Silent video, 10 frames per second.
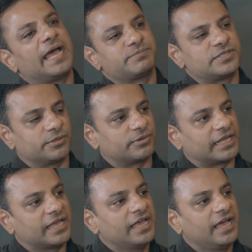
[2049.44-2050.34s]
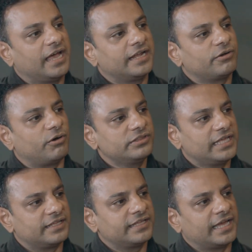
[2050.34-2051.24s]
Absolutely. And on
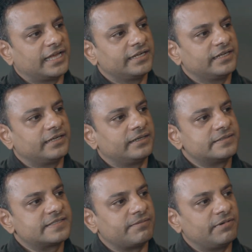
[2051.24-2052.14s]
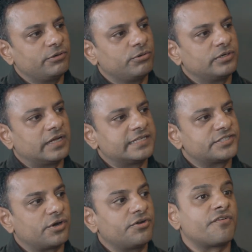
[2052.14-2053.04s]
the other hand, someone who
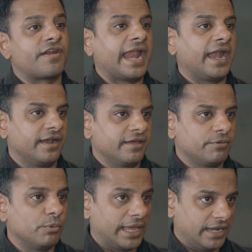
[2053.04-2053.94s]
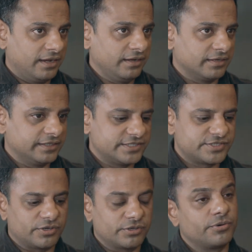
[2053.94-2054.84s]
has not read well
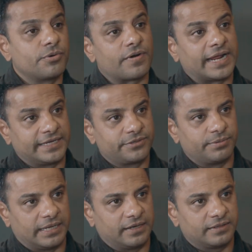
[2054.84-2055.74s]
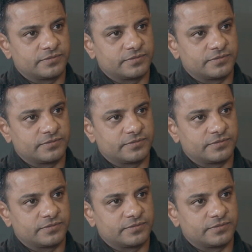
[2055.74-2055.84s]
is not going to write well.